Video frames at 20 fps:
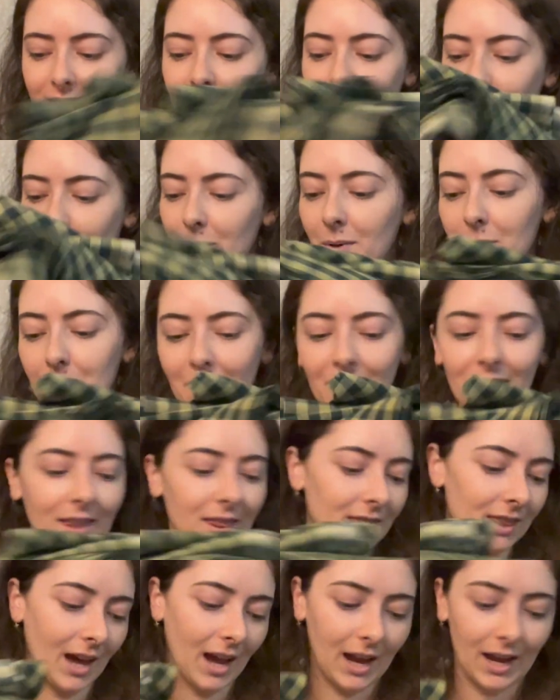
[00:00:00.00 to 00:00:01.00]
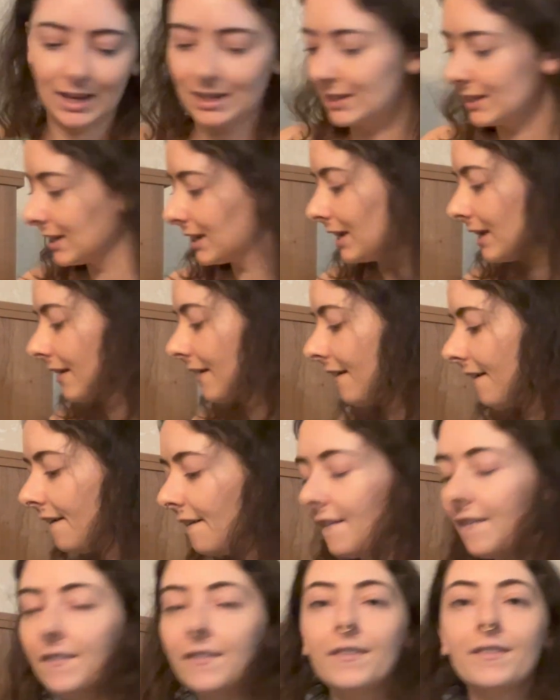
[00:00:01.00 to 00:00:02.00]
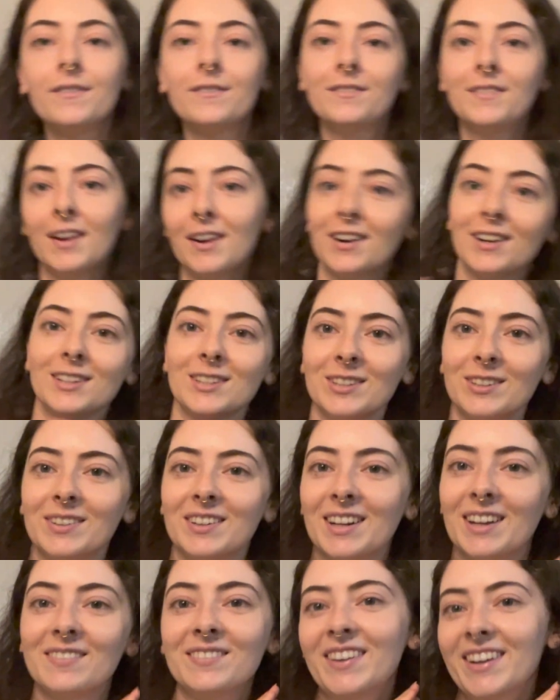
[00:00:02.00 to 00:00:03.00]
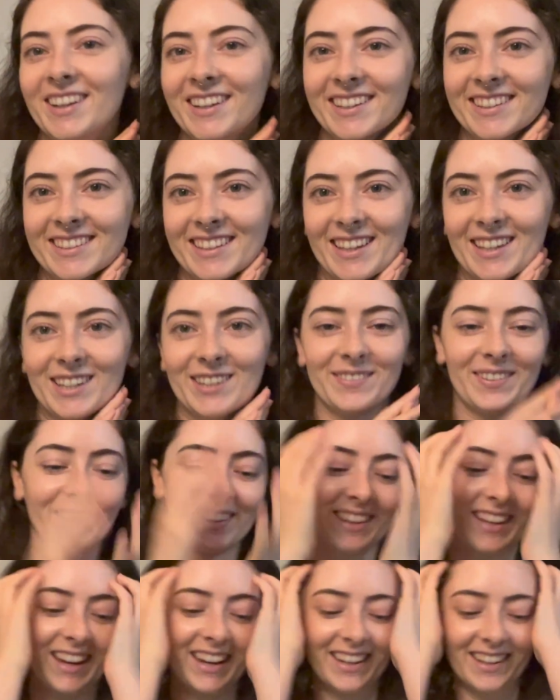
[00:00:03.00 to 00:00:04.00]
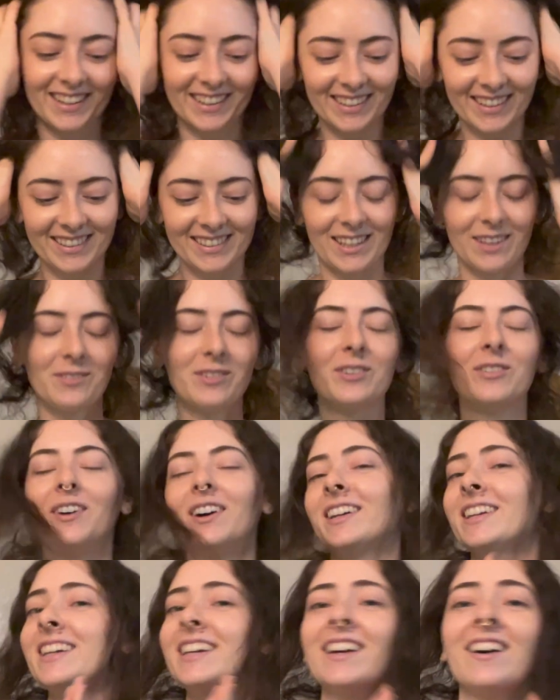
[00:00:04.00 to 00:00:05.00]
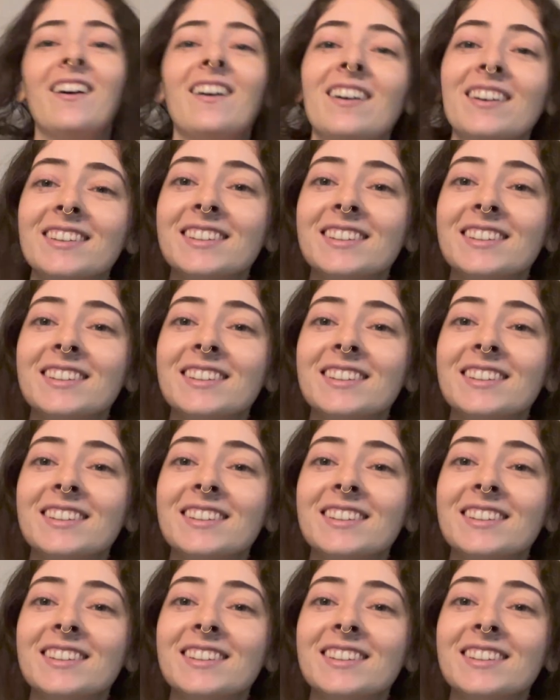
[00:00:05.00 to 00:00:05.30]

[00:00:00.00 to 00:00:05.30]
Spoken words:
So I'm gonna make that very soon and I'm very excited about that because I've been wanting it all